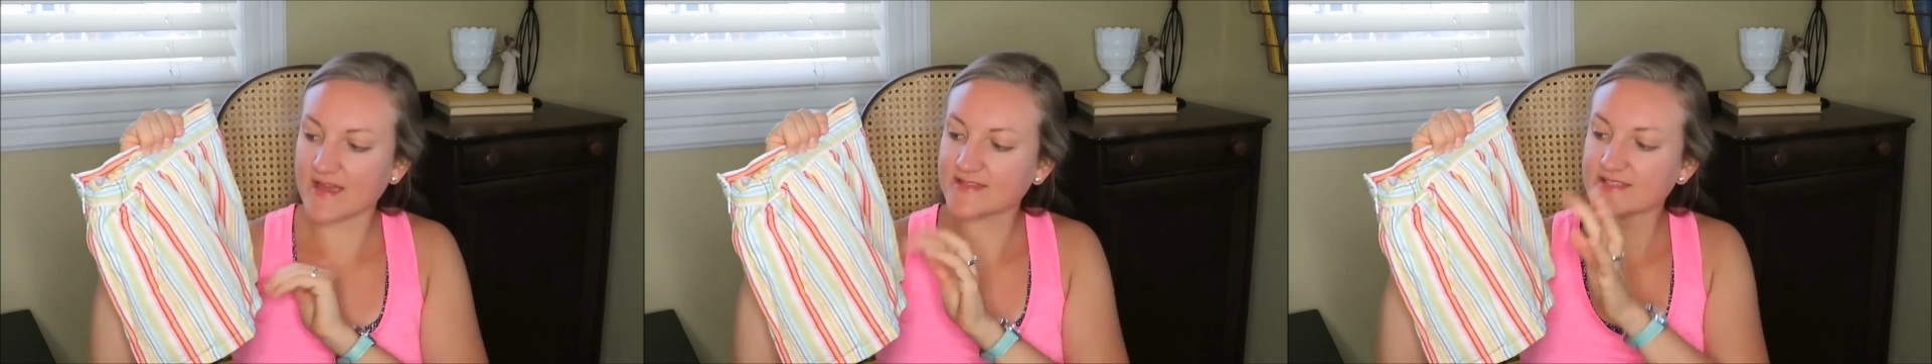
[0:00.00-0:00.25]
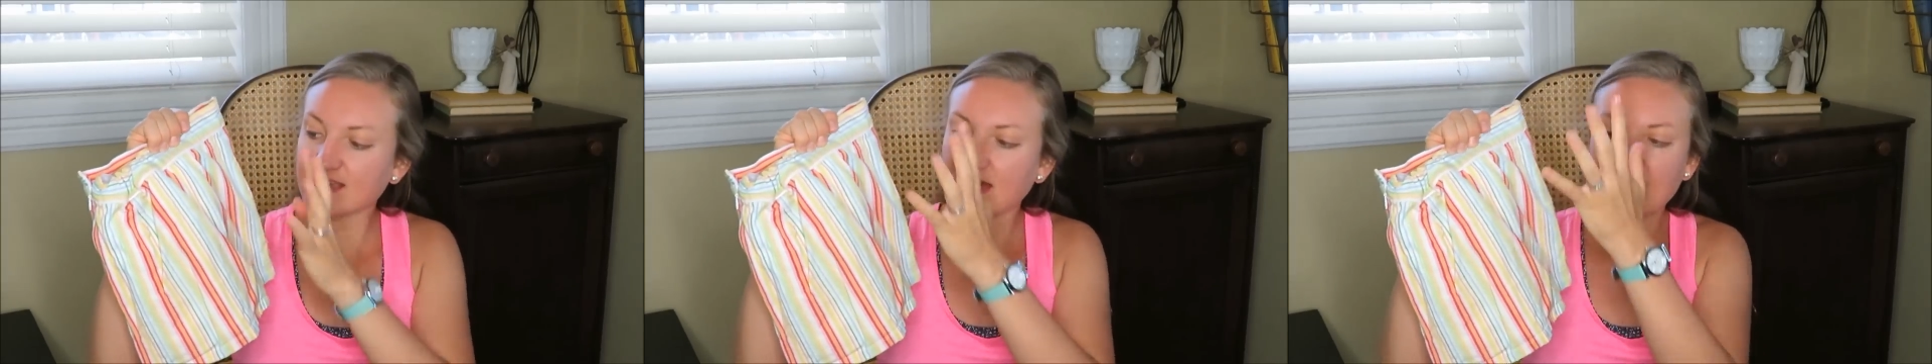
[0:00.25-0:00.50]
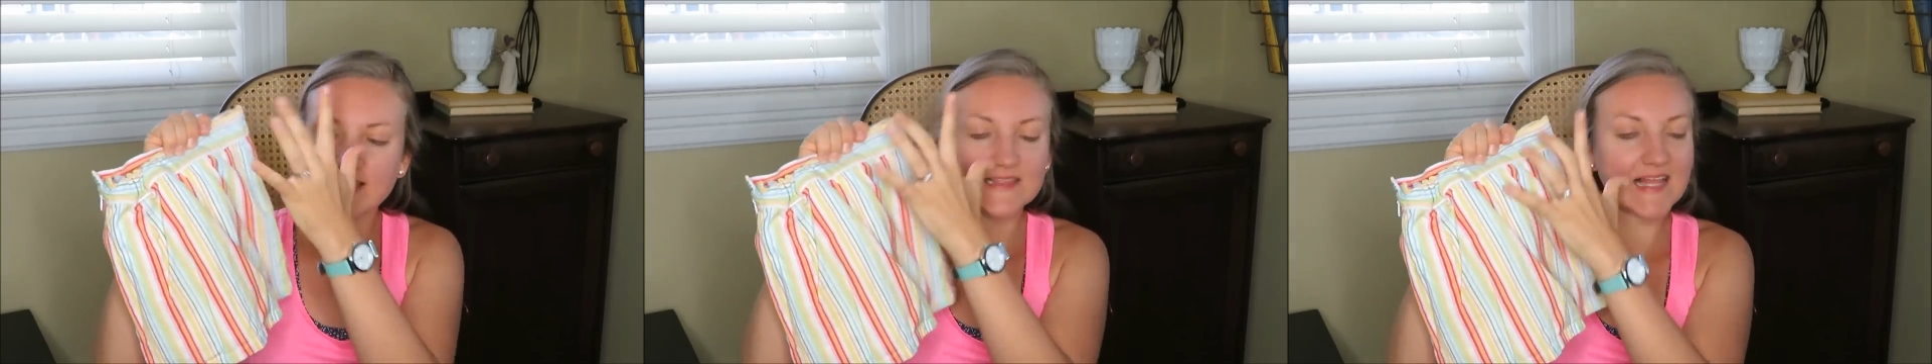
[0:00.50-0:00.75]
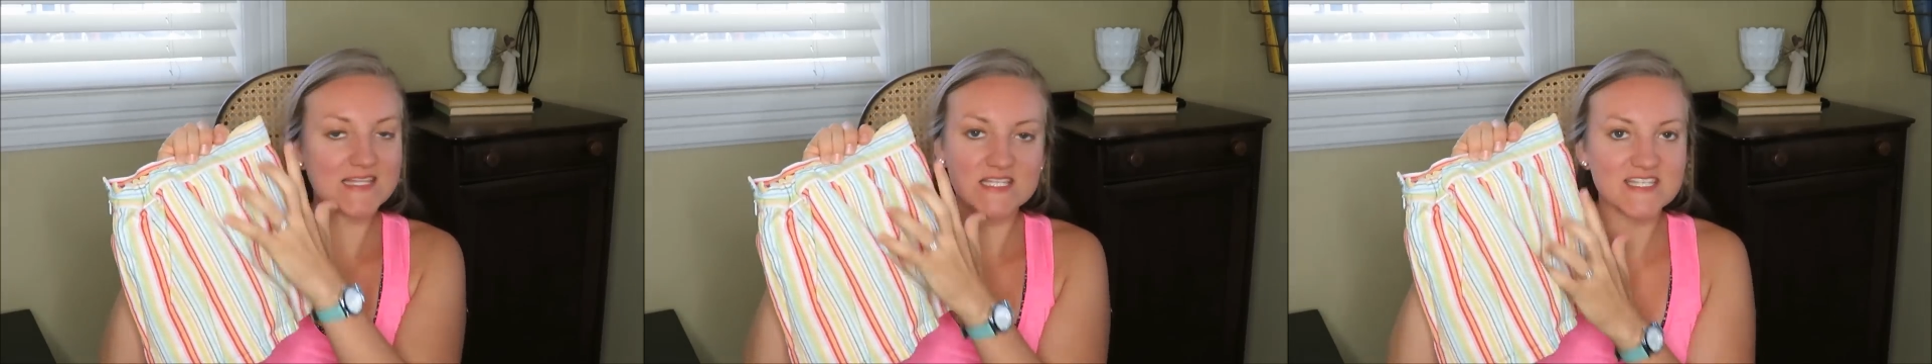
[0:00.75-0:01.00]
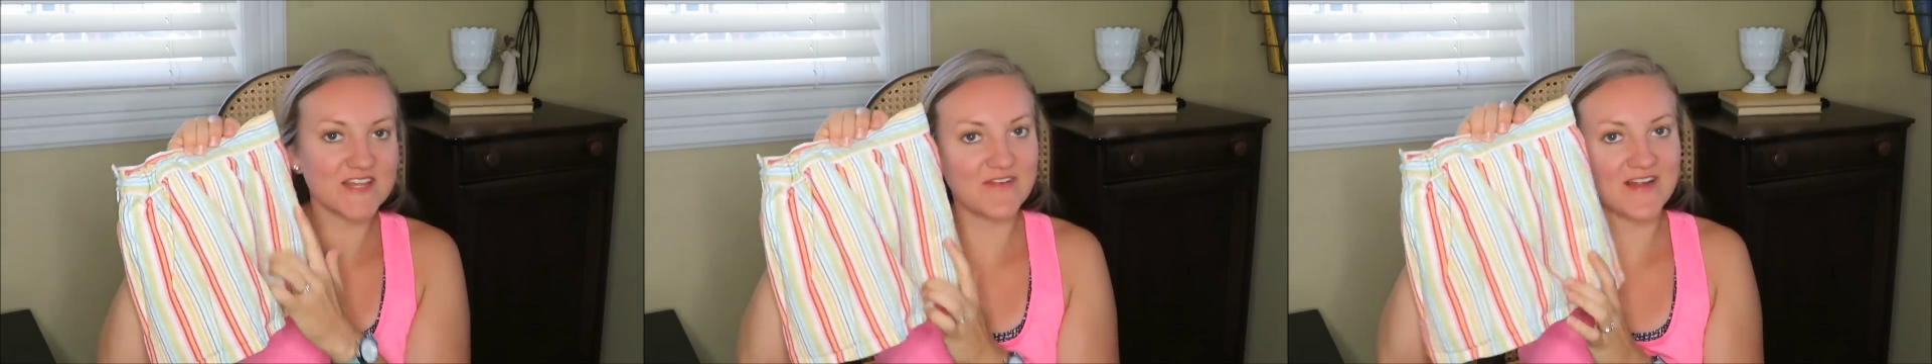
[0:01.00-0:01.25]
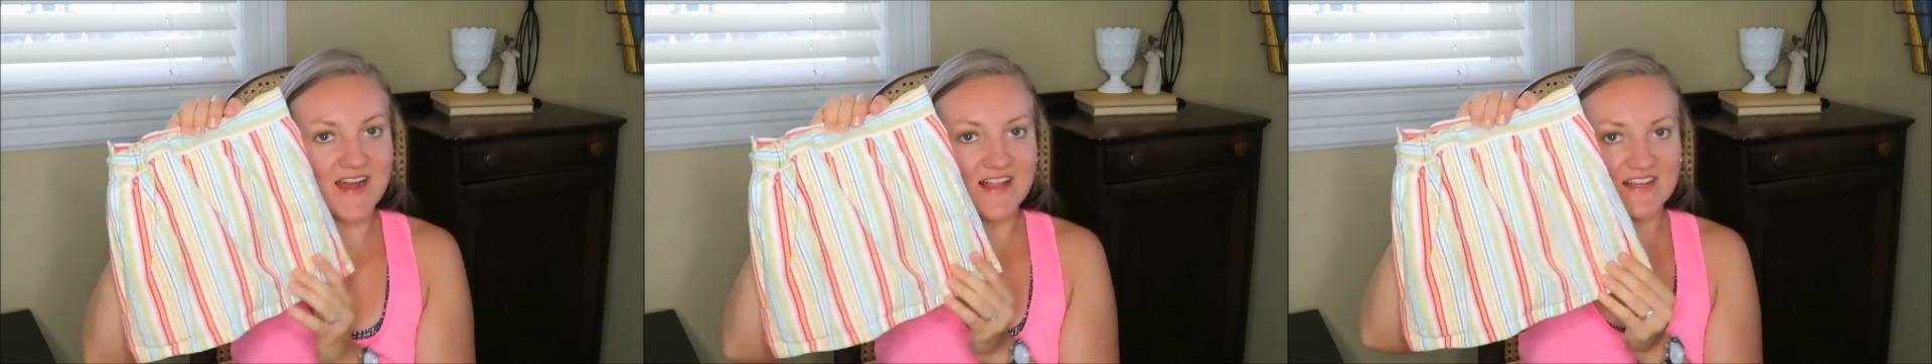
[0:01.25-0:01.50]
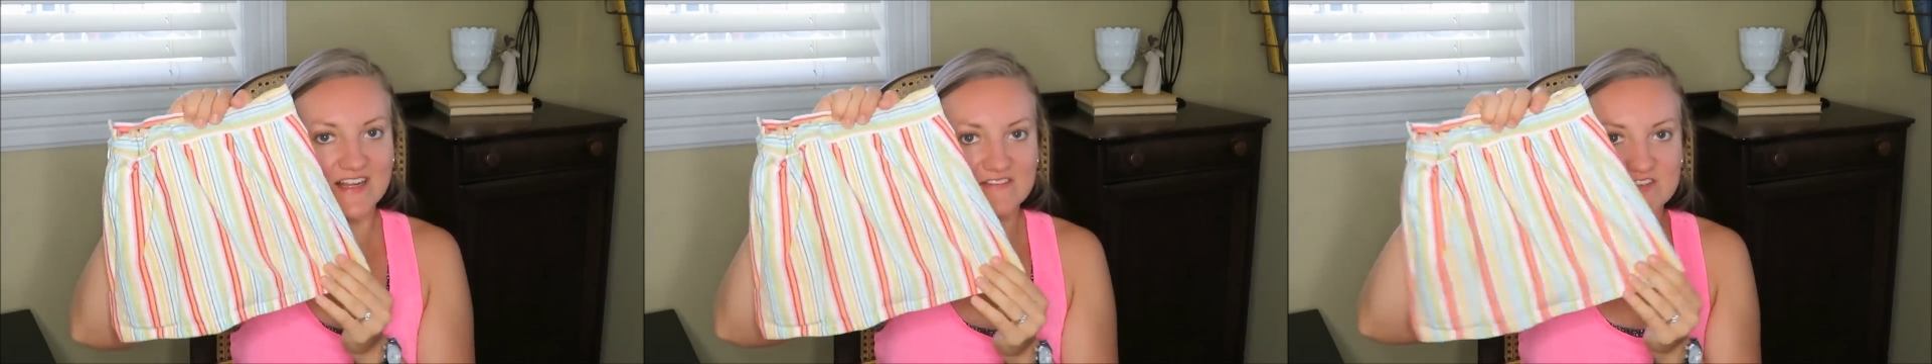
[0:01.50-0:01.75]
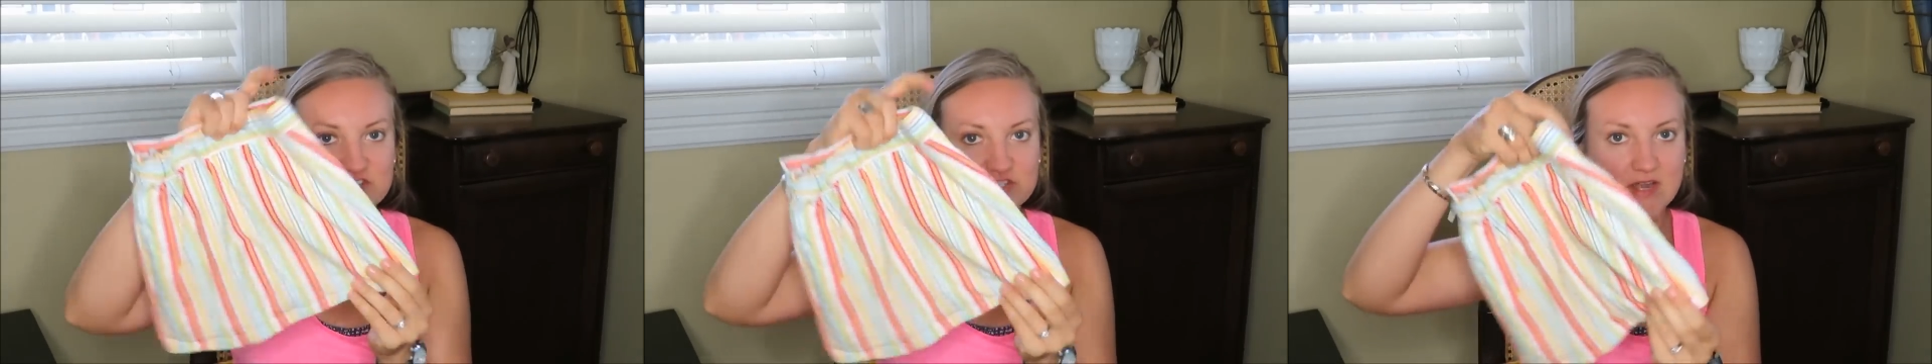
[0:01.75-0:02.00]
it's got lots of different color
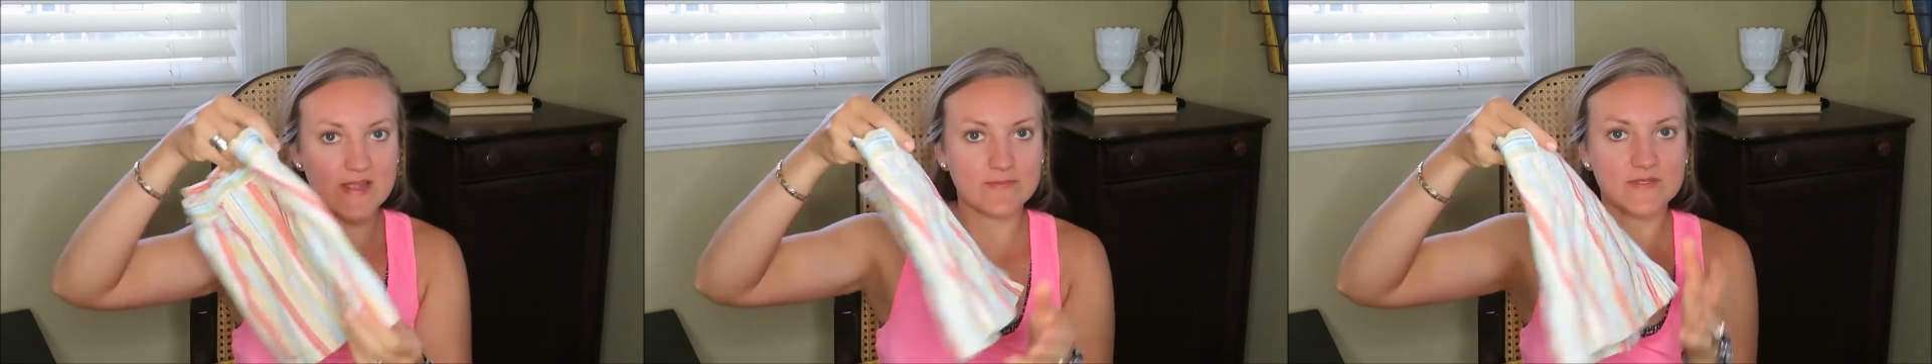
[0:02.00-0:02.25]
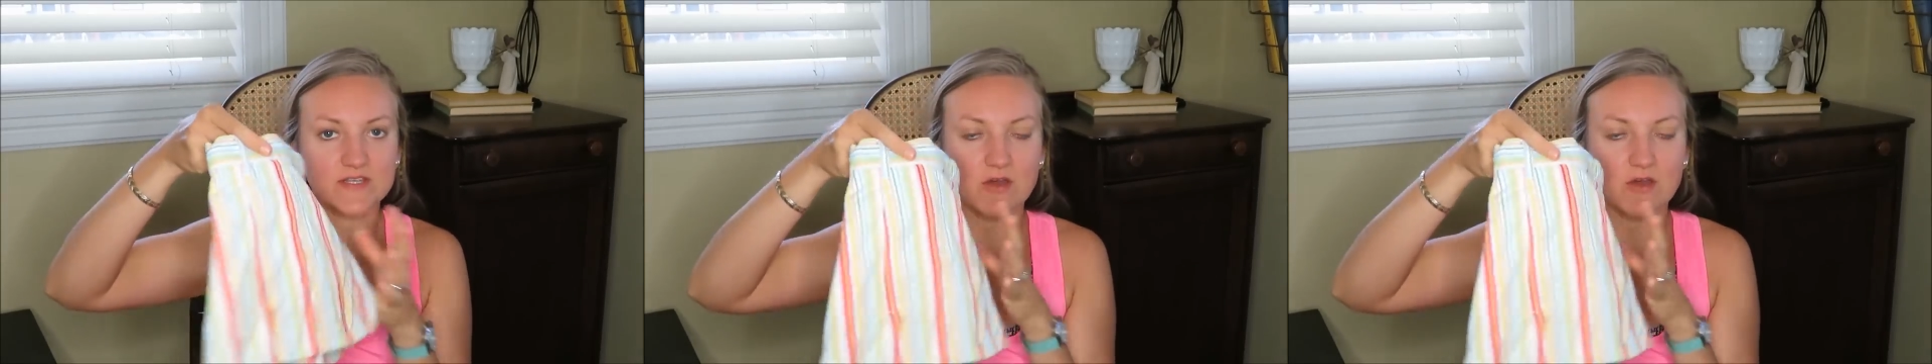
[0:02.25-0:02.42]
of stripes